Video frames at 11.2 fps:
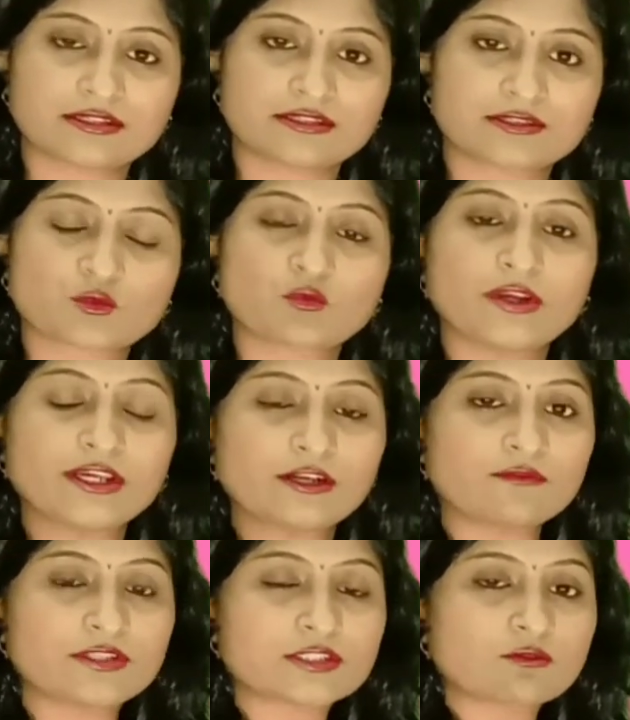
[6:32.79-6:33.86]
square
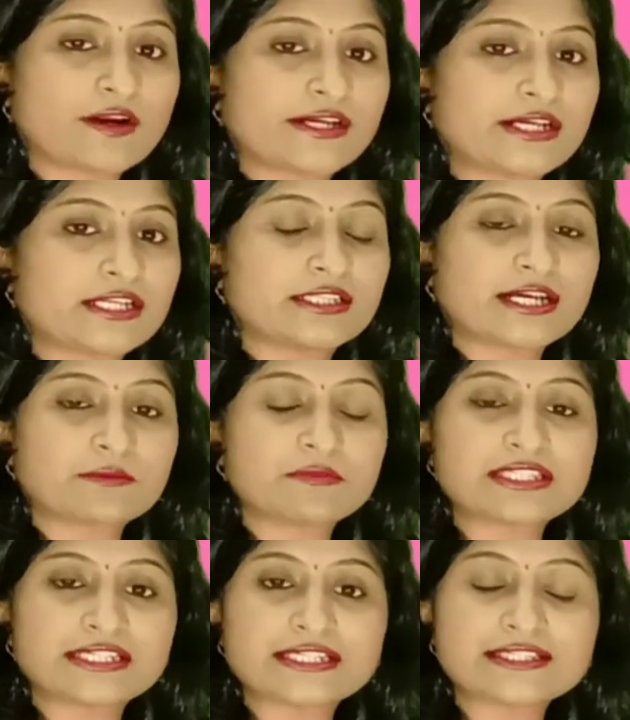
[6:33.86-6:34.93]
of this quantity, that
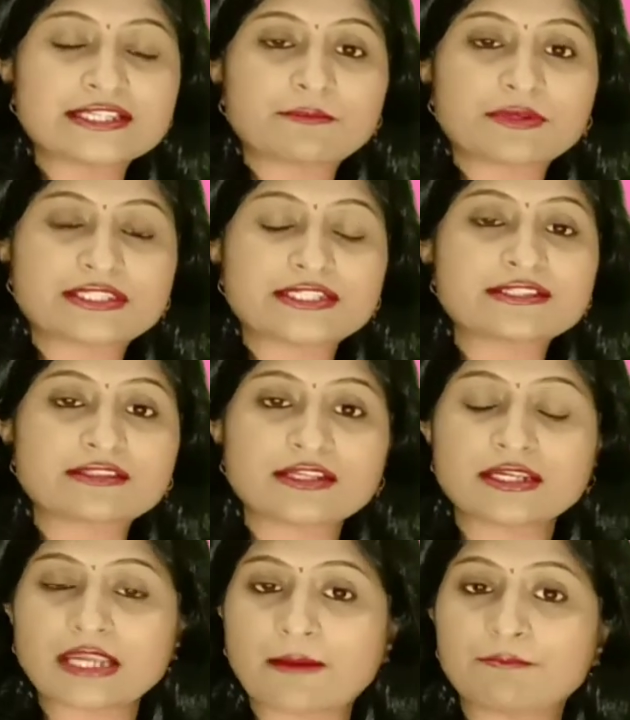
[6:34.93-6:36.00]
means it is represents the
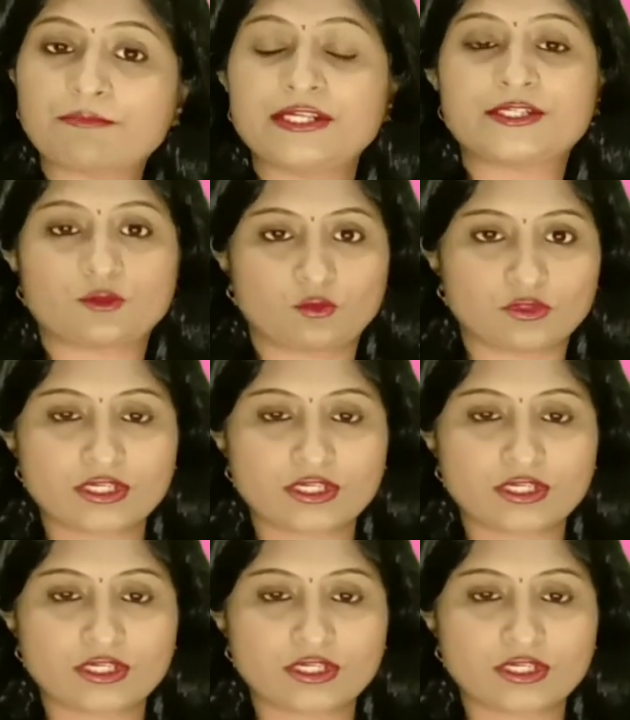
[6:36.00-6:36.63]
amplitude.